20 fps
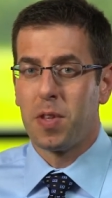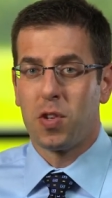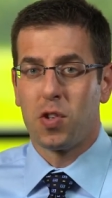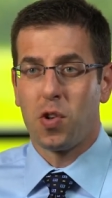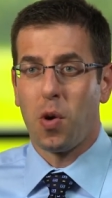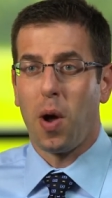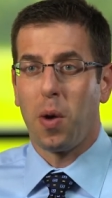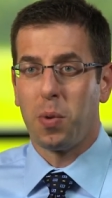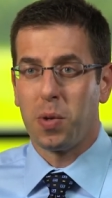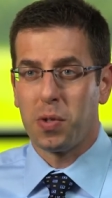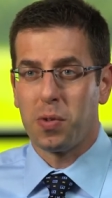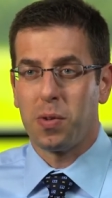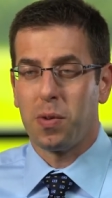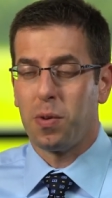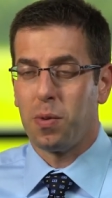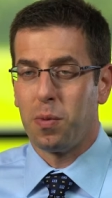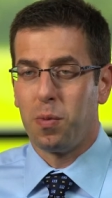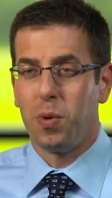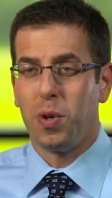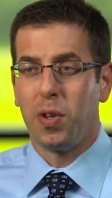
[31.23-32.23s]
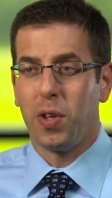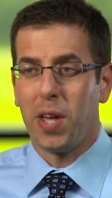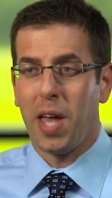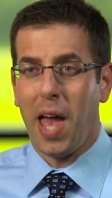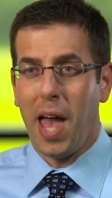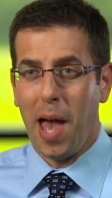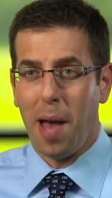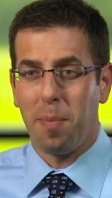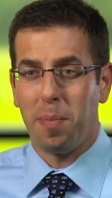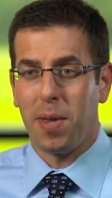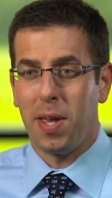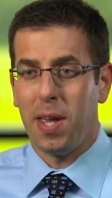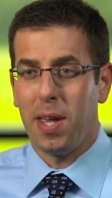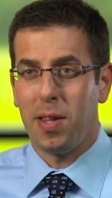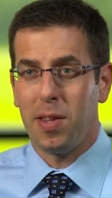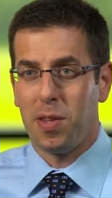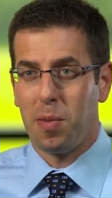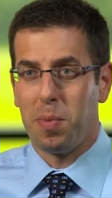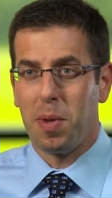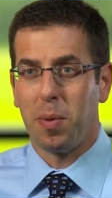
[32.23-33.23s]
So I was really
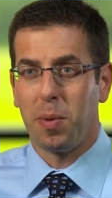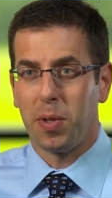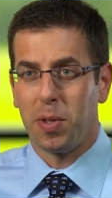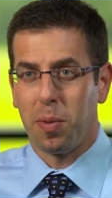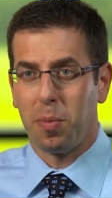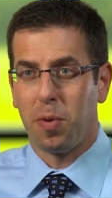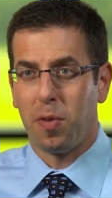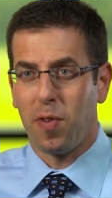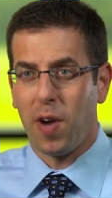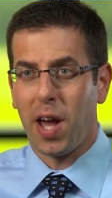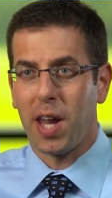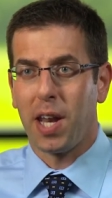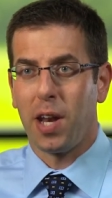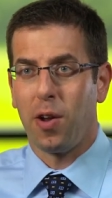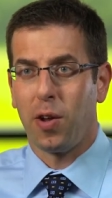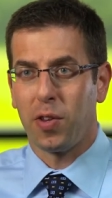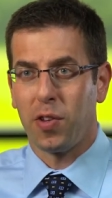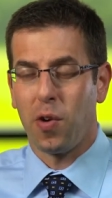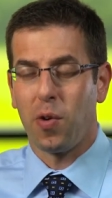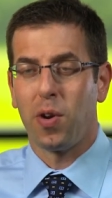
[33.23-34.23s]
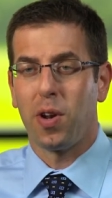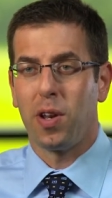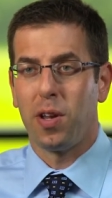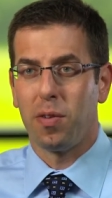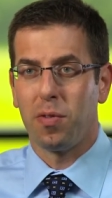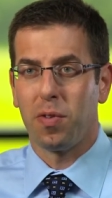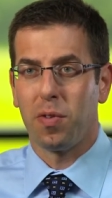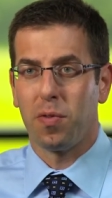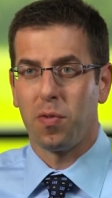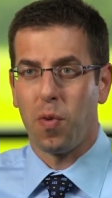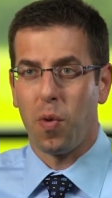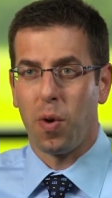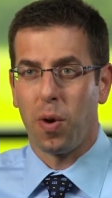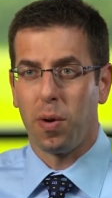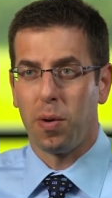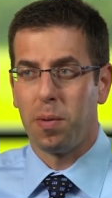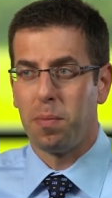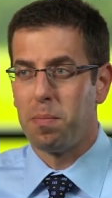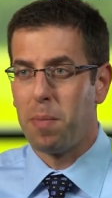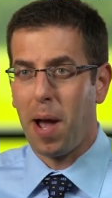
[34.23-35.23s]
happy to be able to provide an alternative
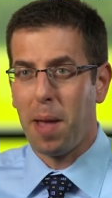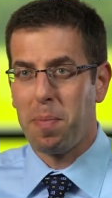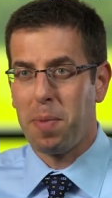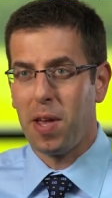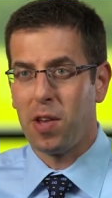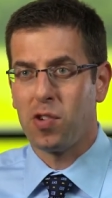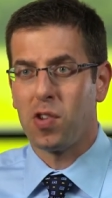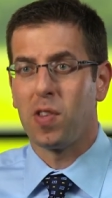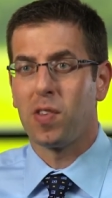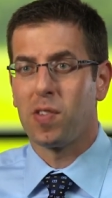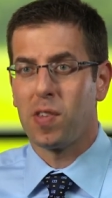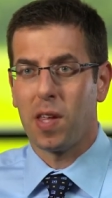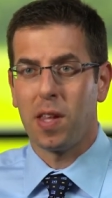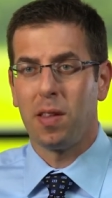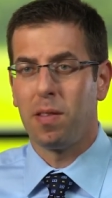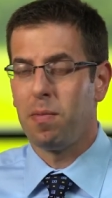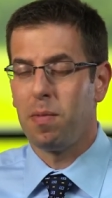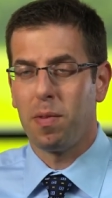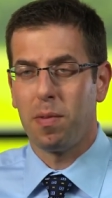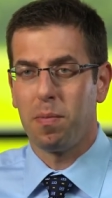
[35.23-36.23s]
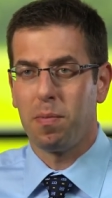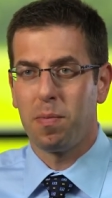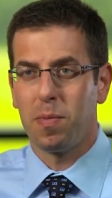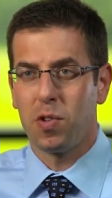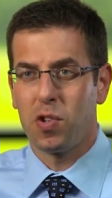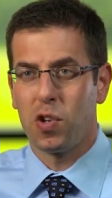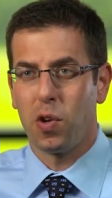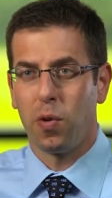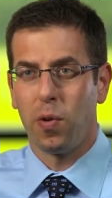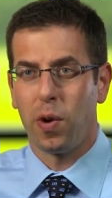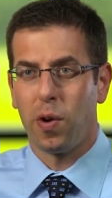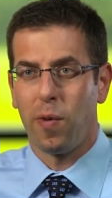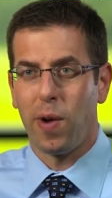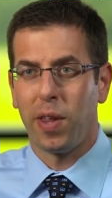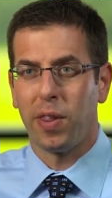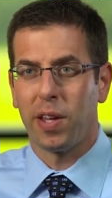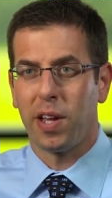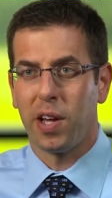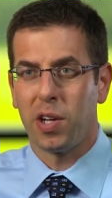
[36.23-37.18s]
for my patients and children around the